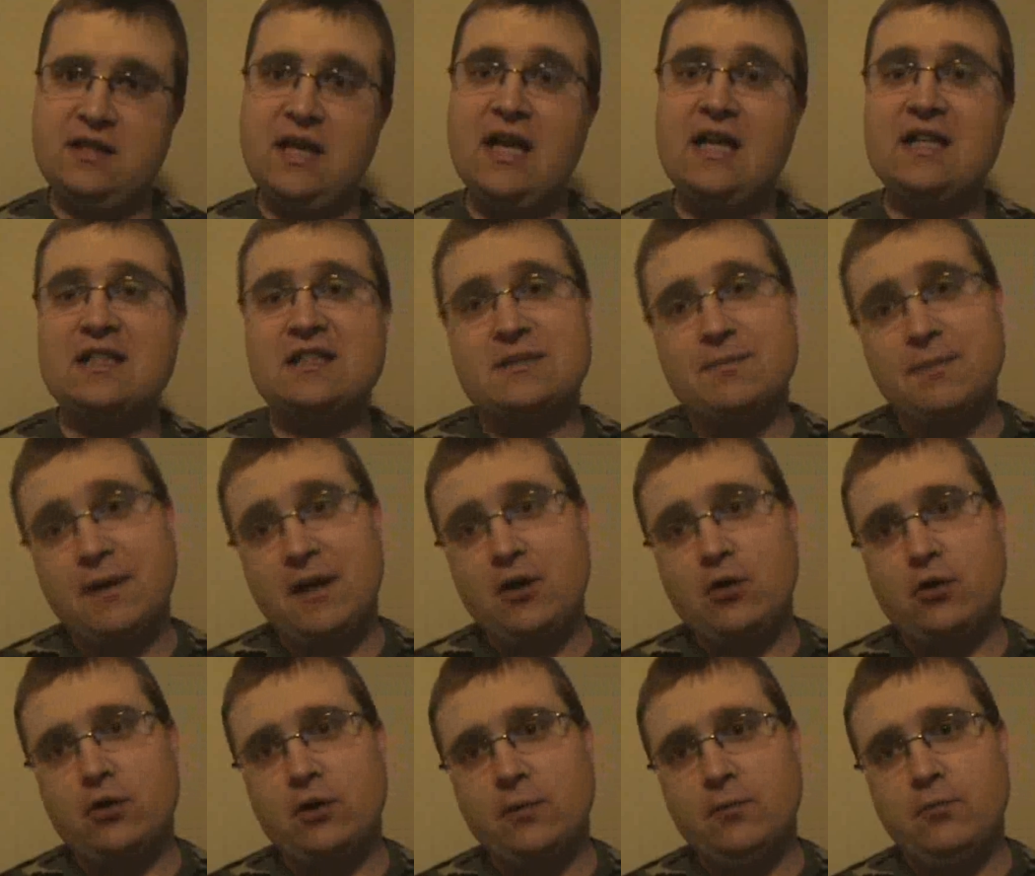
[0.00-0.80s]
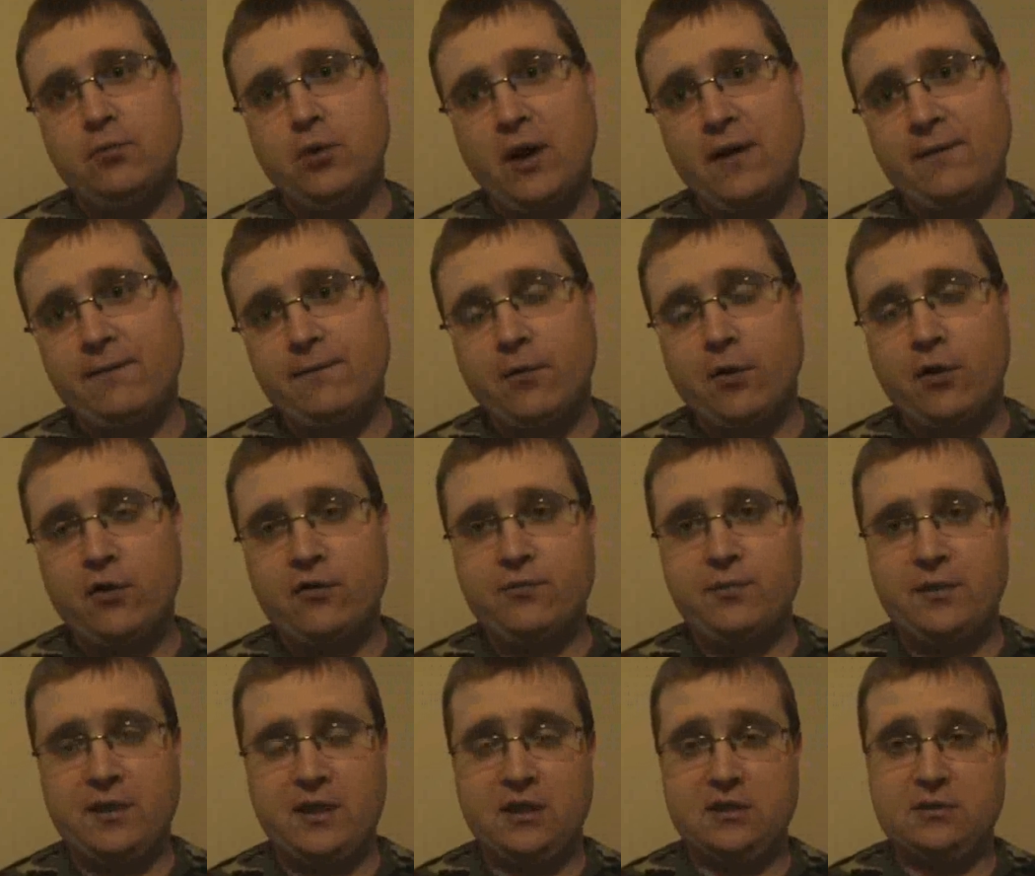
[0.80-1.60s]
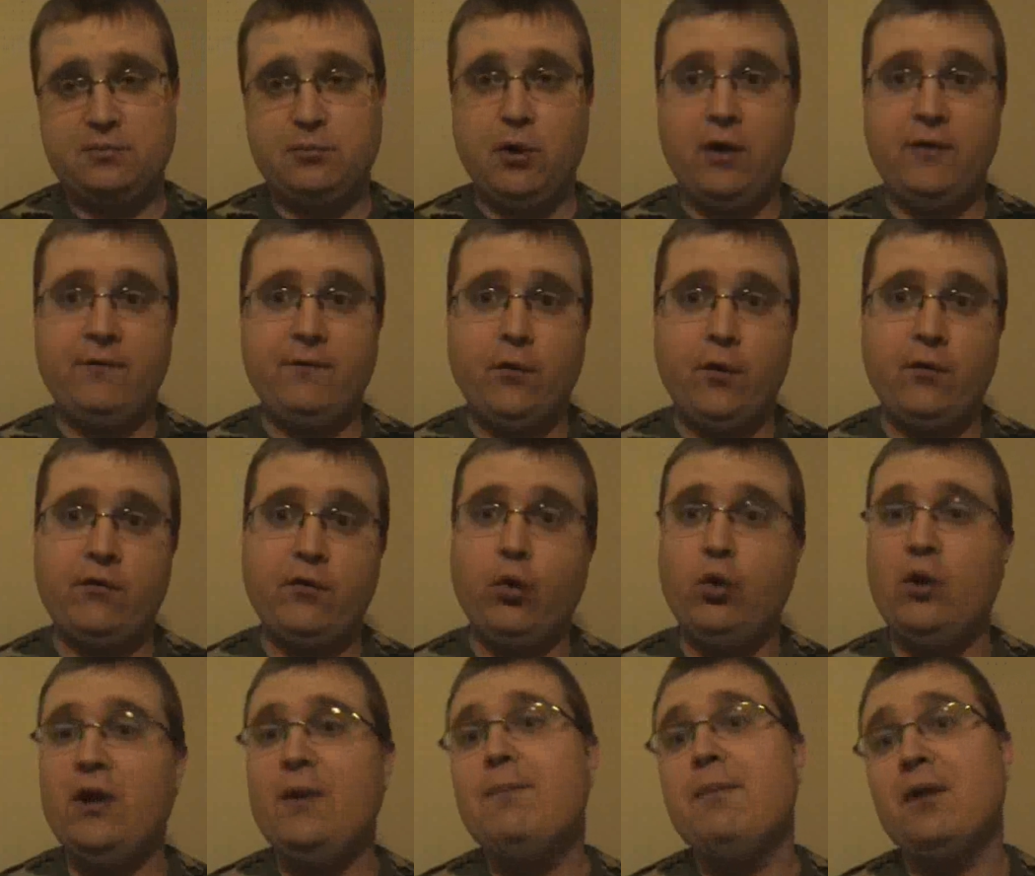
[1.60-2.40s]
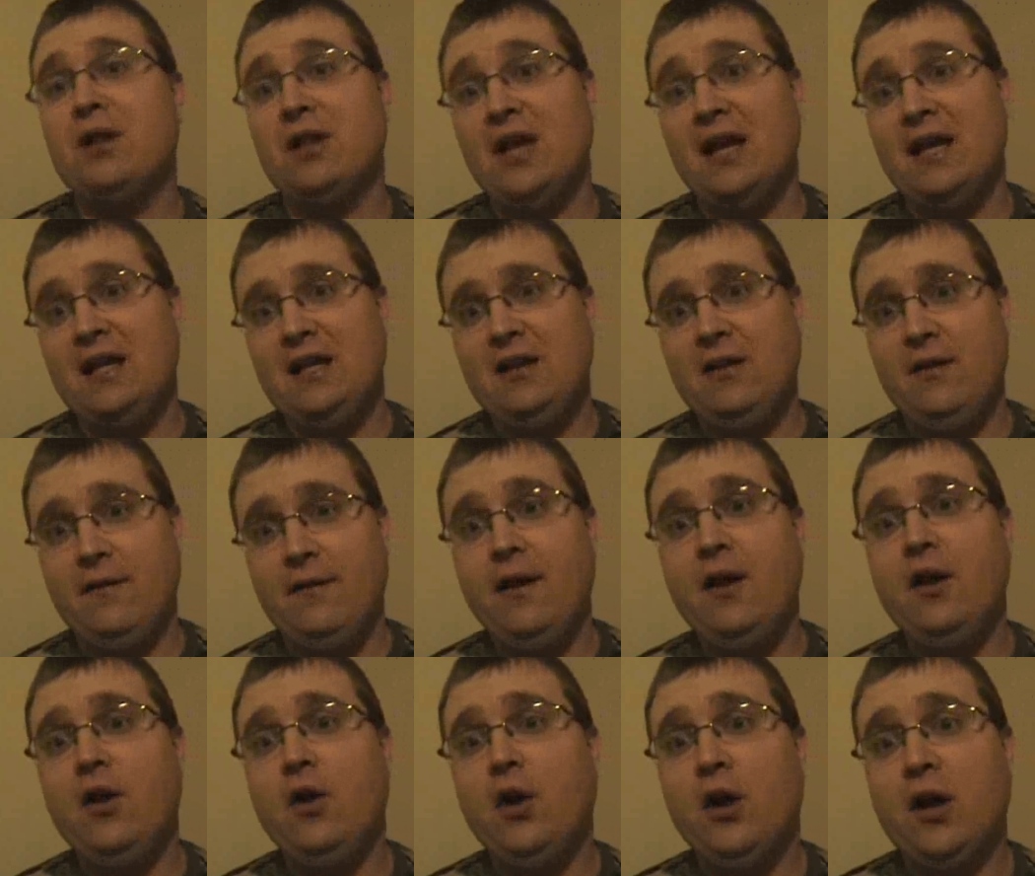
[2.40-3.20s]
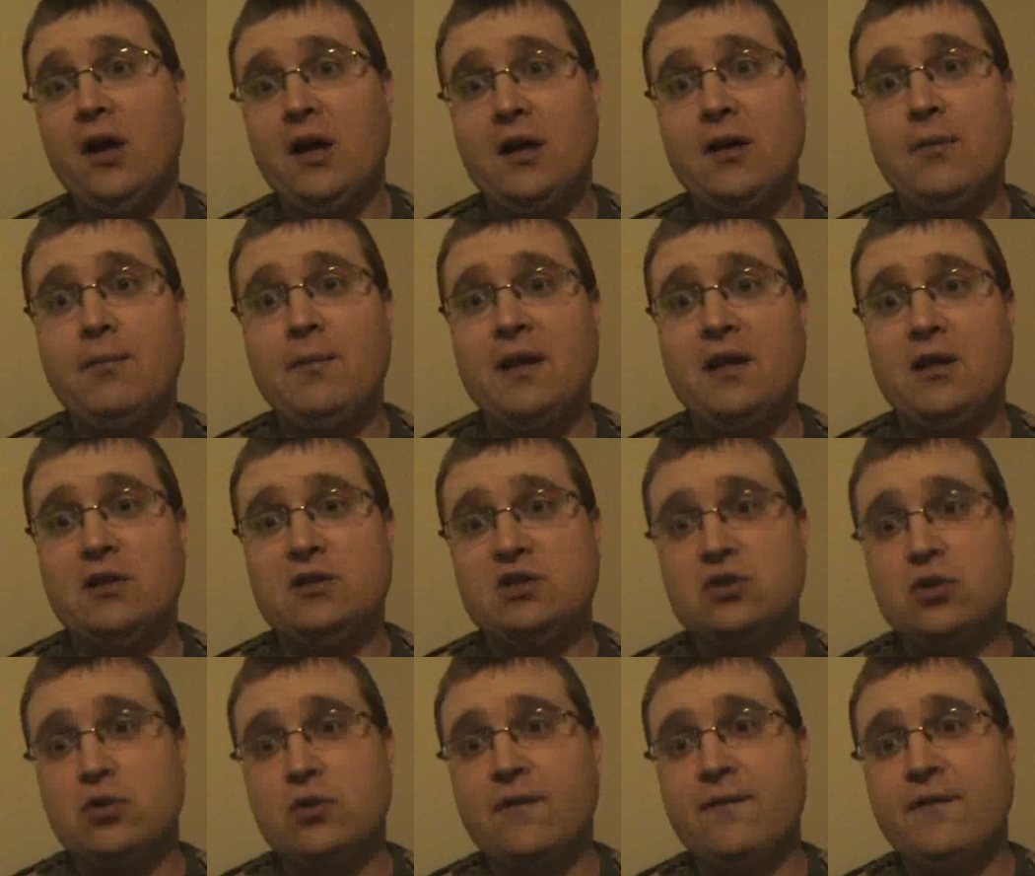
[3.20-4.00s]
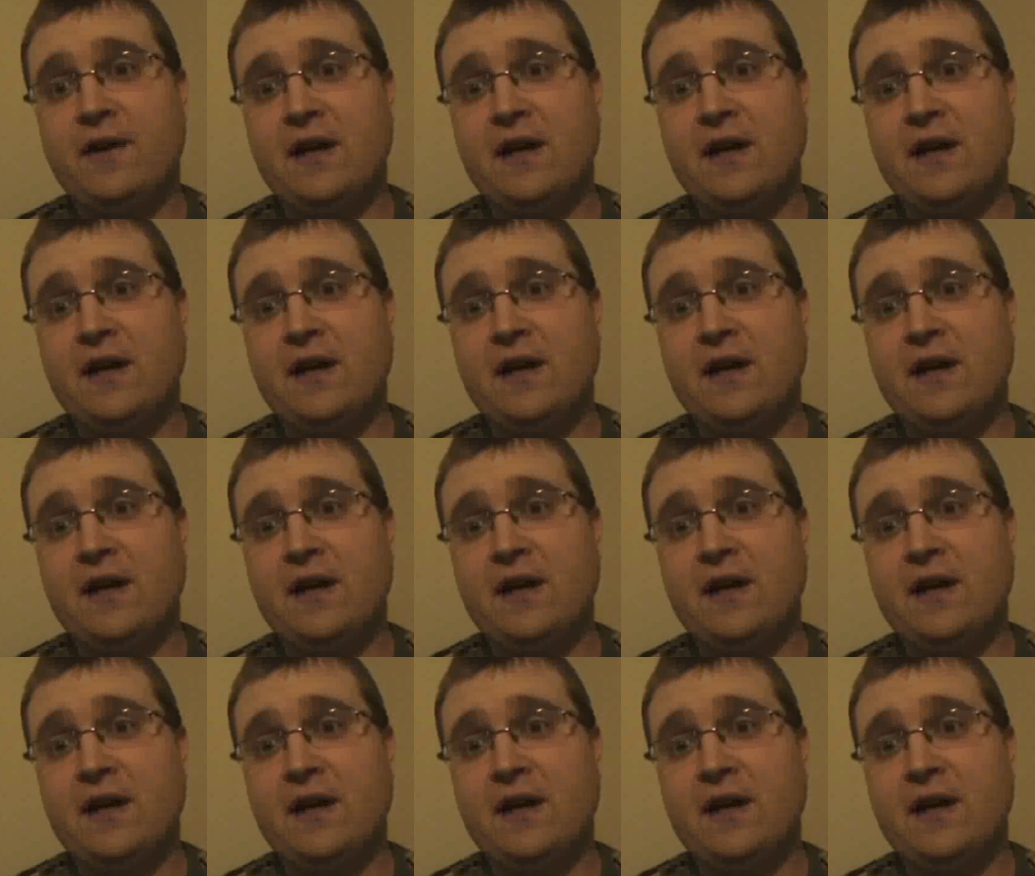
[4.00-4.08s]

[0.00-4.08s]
Yes, better than Brett Favre, because Brett Favre only played in the Minnesota